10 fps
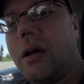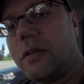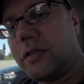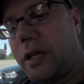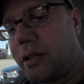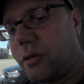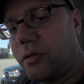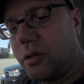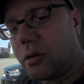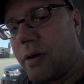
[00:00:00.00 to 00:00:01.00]
I'll stake those
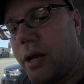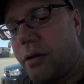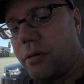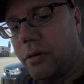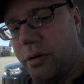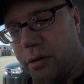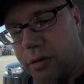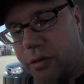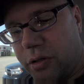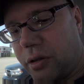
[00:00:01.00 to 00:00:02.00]
into the ground,
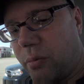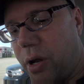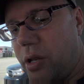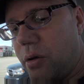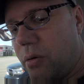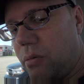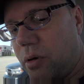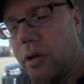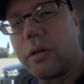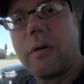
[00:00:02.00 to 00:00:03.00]
set the radio
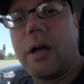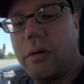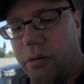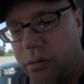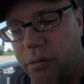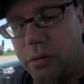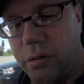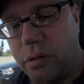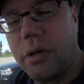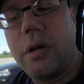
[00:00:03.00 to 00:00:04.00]
on the ground,
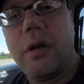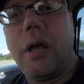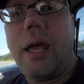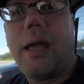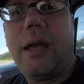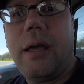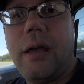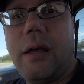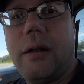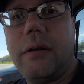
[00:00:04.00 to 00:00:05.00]

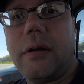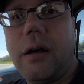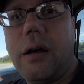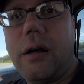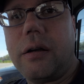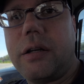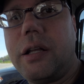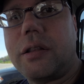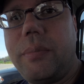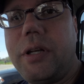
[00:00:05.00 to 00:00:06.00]
and uh,
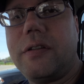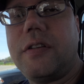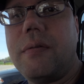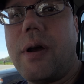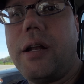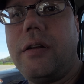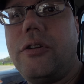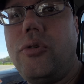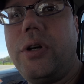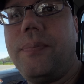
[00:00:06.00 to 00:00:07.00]
connect the BNC right
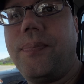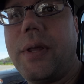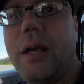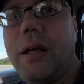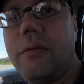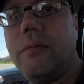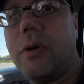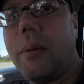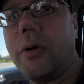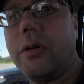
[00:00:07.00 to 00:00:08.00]
into it. And
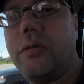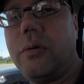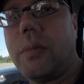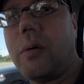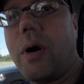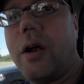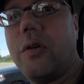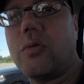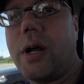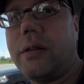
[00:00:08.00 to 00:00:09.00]
I'm going to tune my
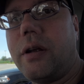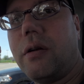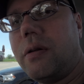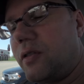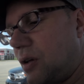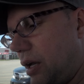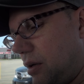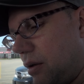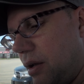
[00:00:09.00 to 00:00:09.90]
wires right there on site